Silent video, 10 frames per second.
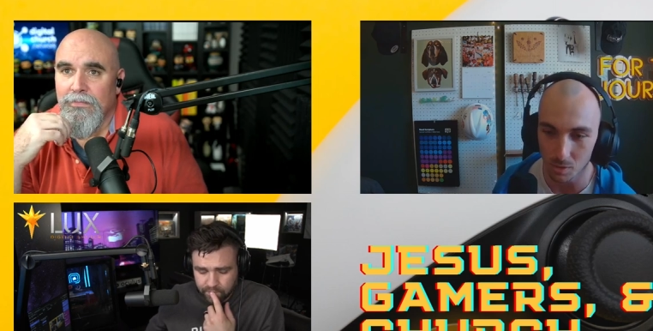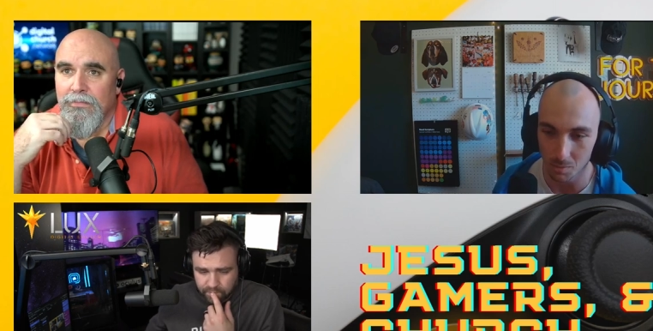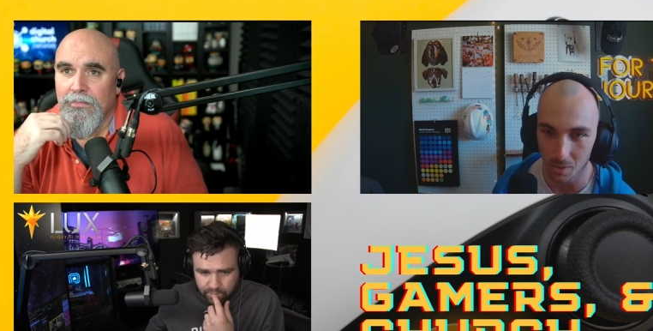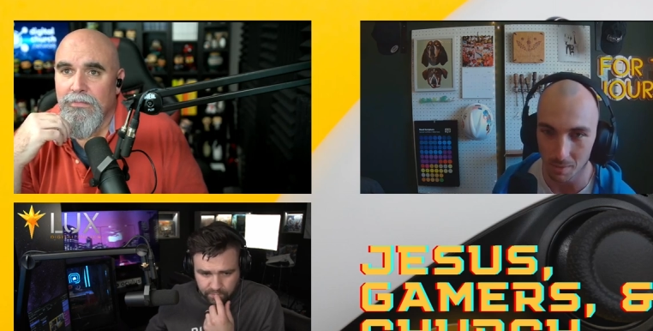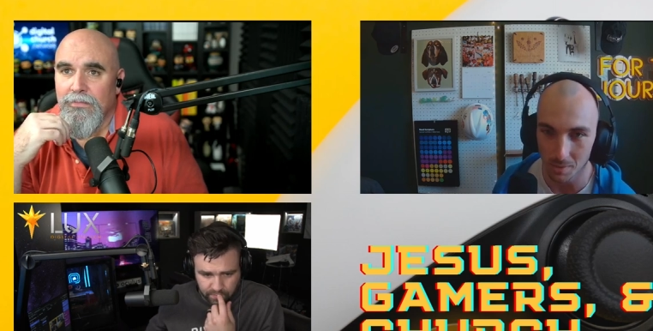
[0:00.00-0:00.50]

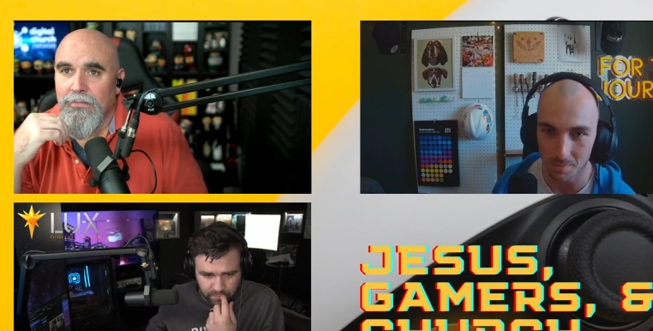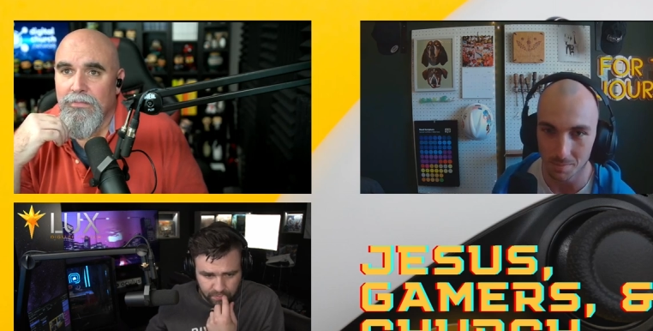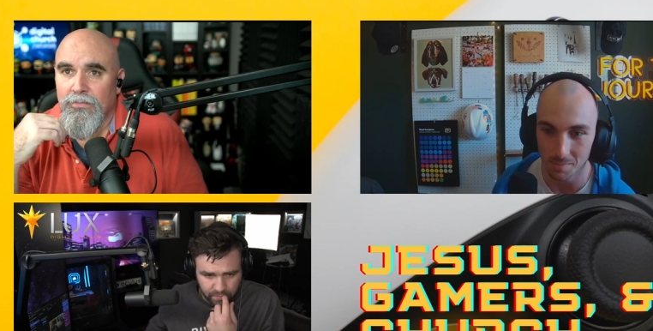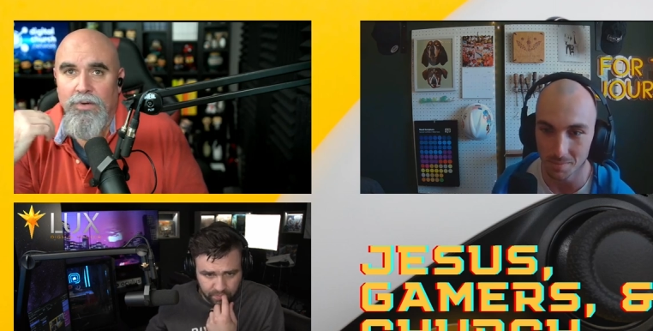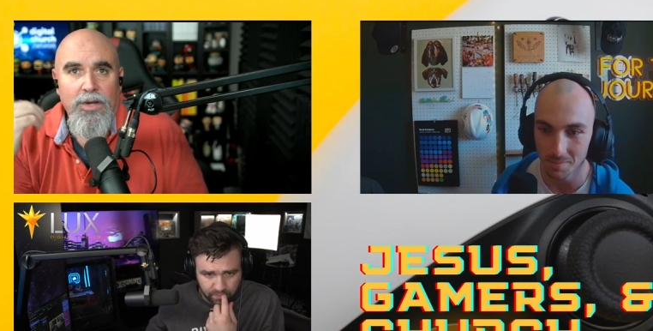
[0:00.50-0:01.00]
Speaker 1: role
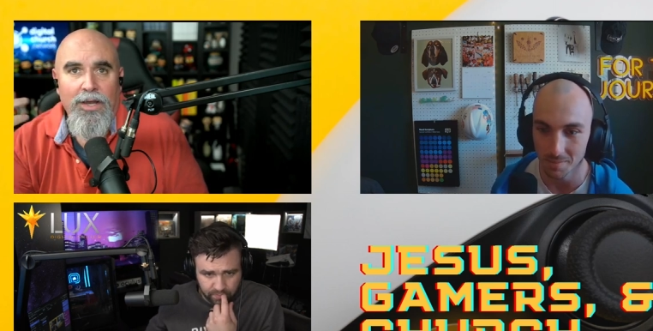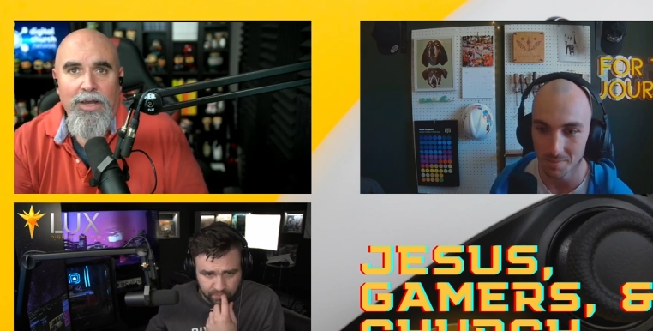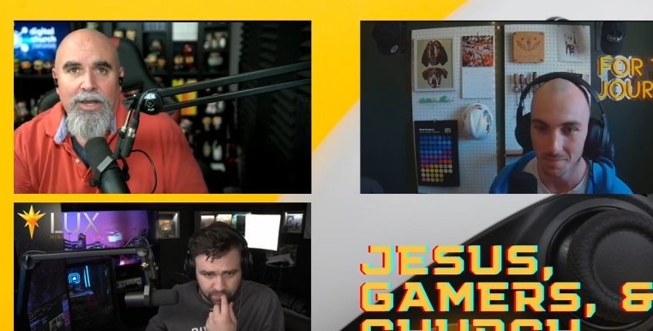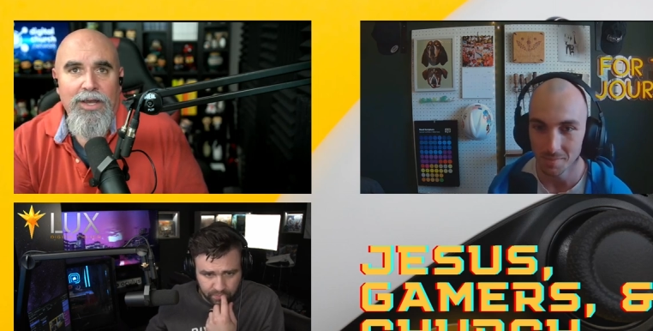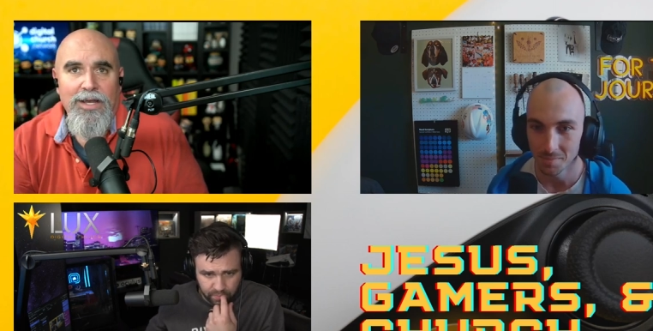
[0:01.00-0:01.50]
sometimes
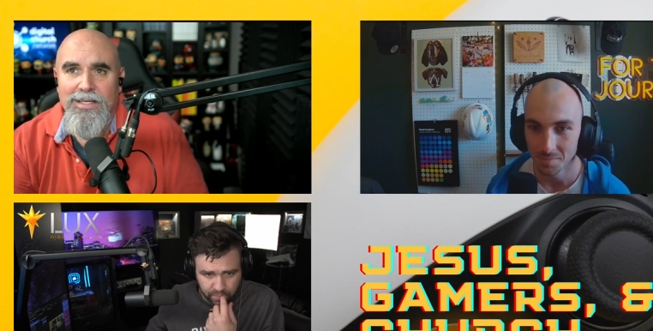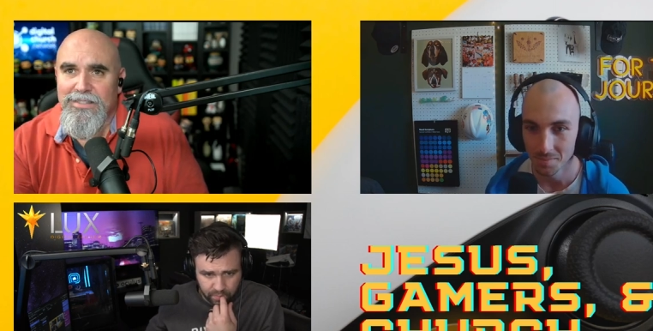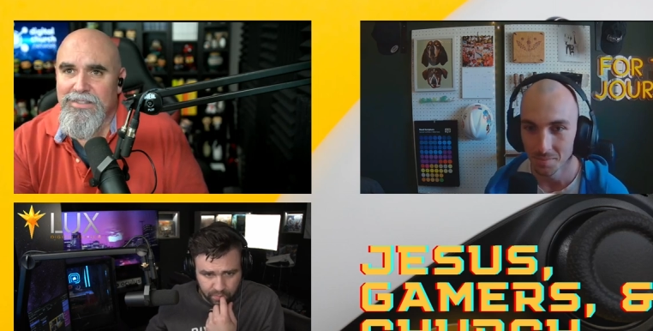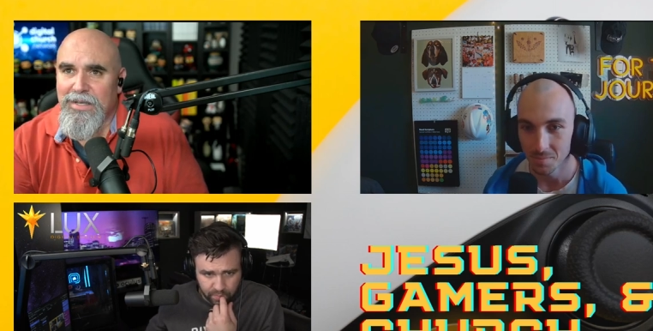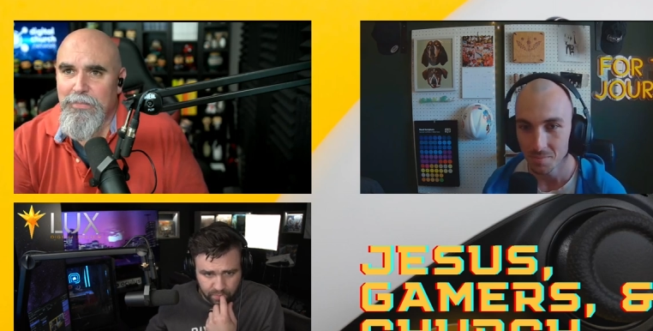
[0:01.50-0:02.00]

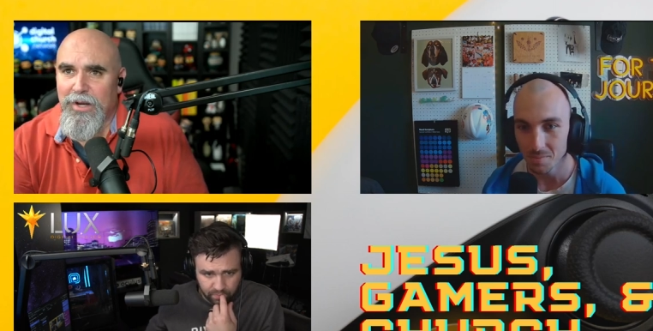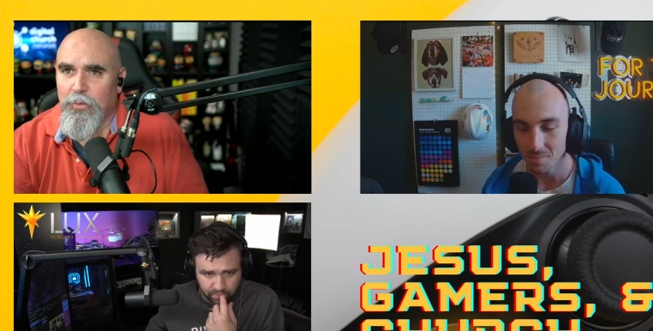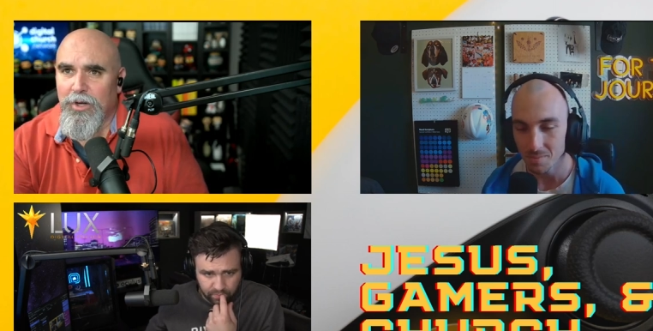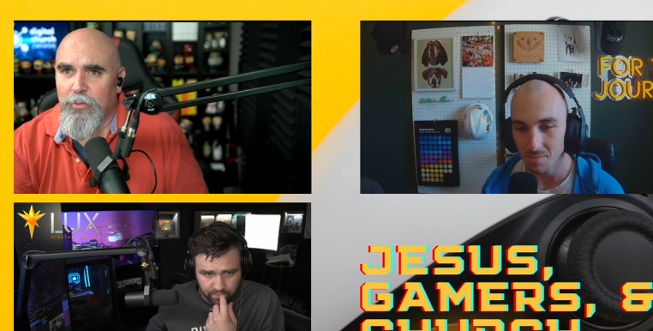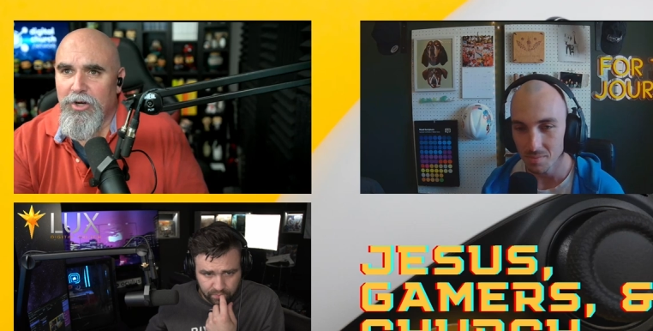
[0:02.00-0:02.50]
Speaker 2: Saint
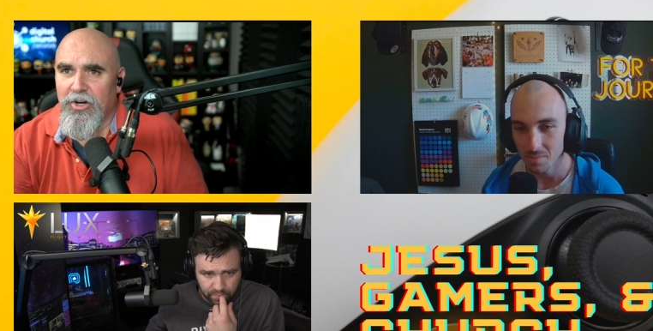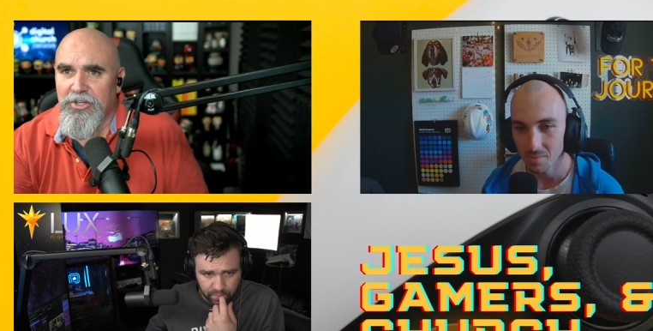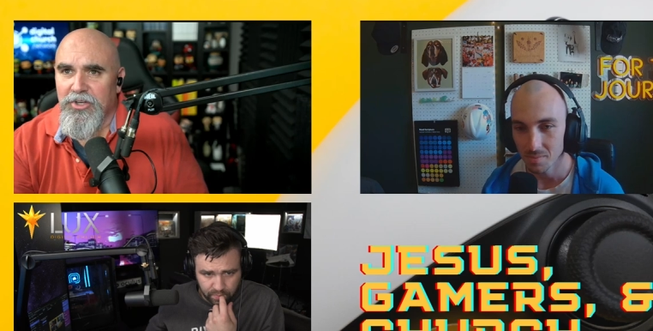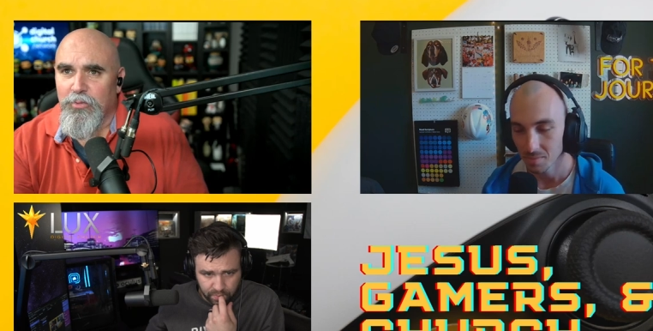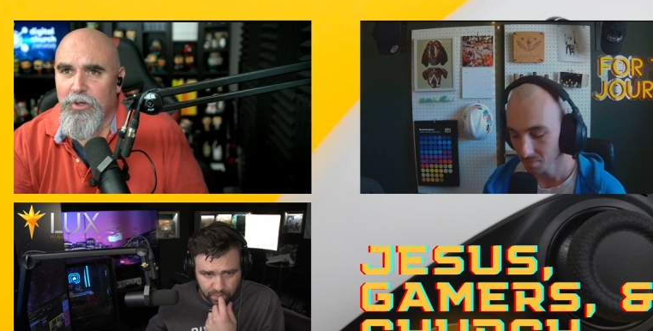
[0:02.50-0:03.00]
Bear, what what
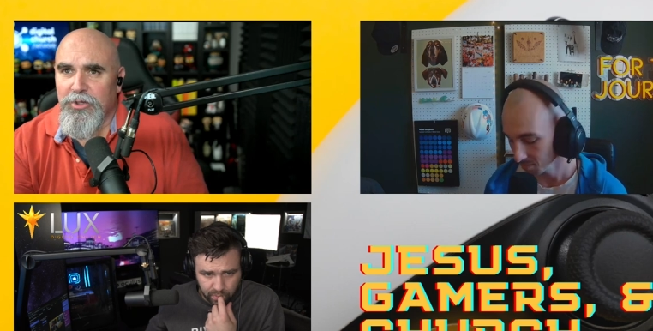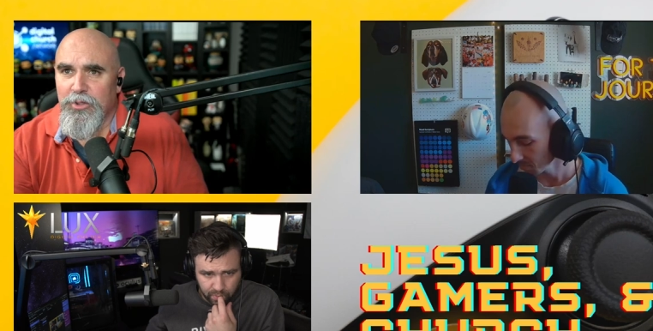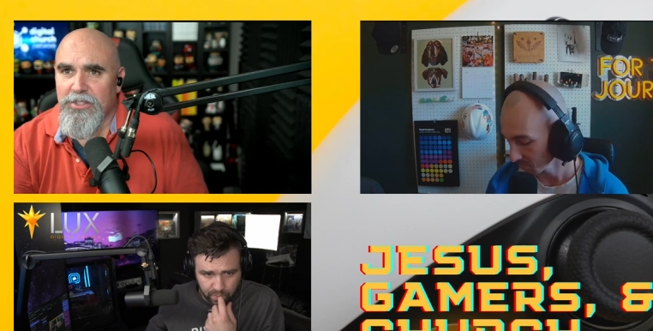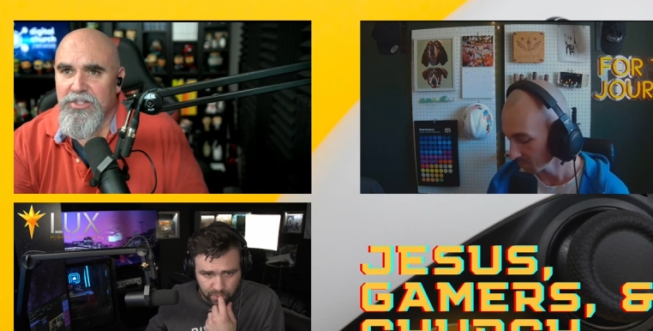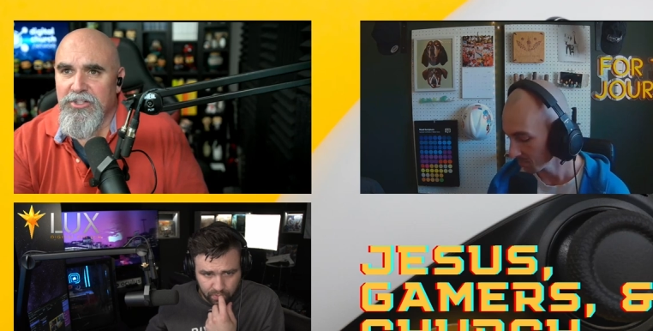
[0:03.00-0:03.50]
are you? What
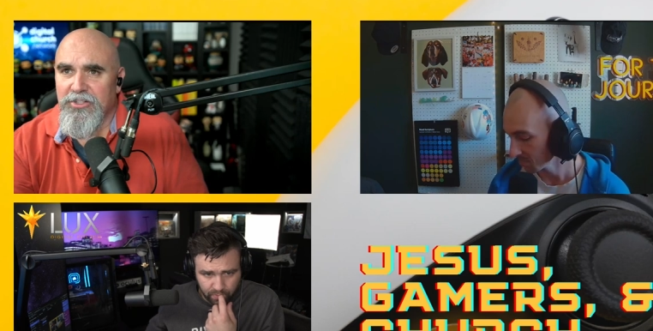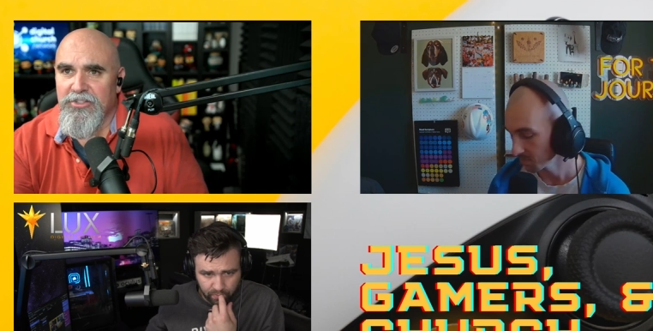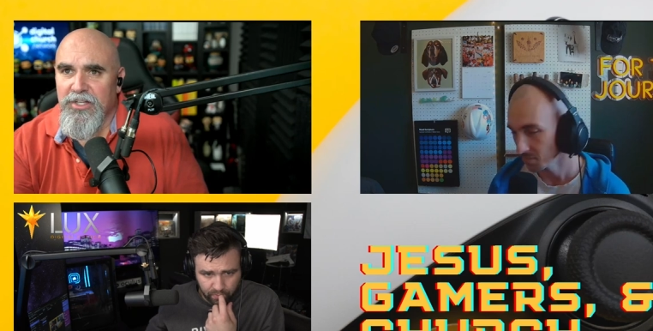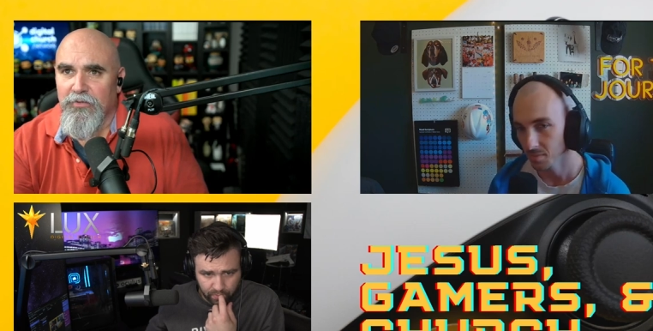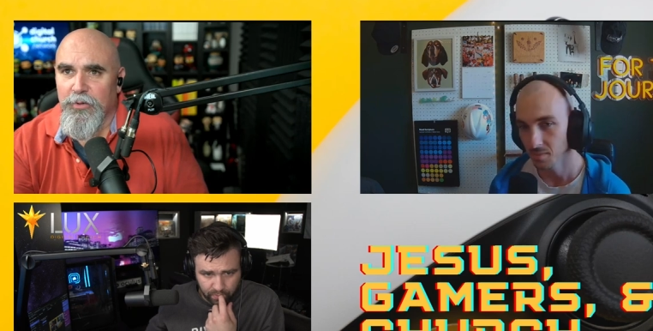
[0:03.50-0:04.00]
do you consider
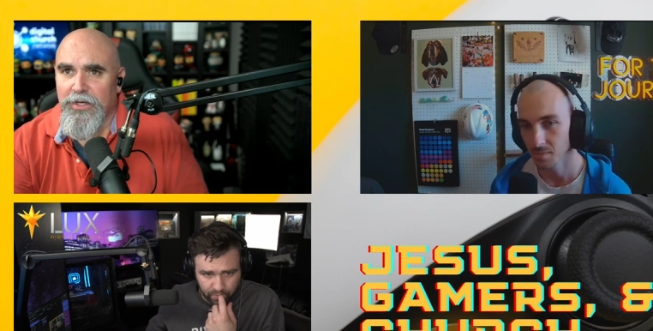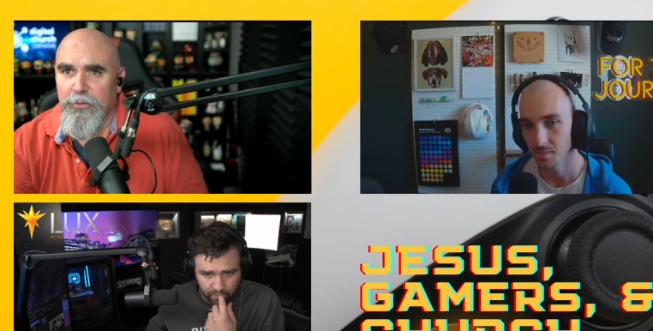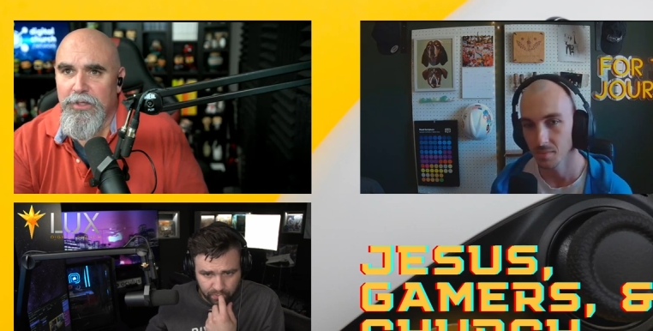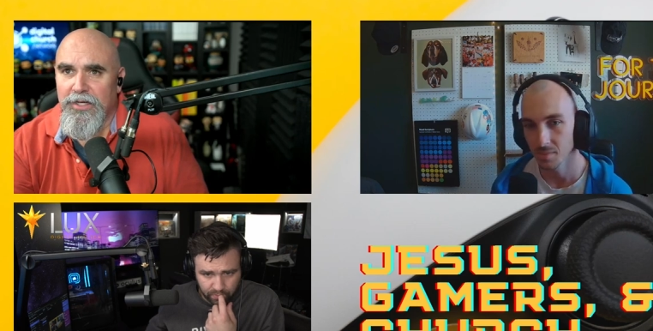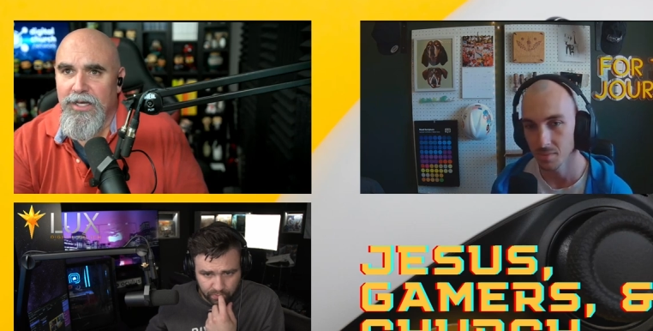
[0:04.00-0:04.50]
yourself?
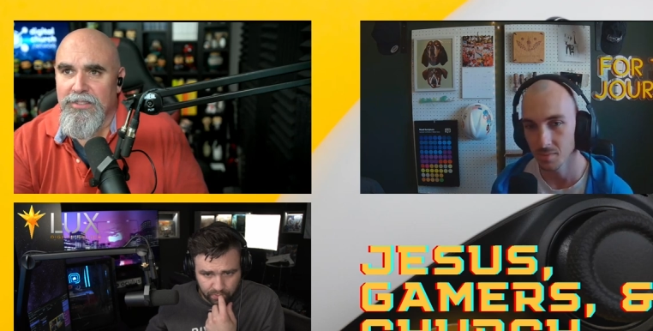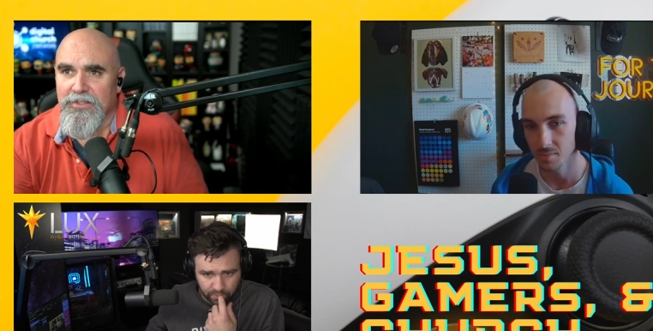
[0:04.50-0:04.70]
We didn't we didn't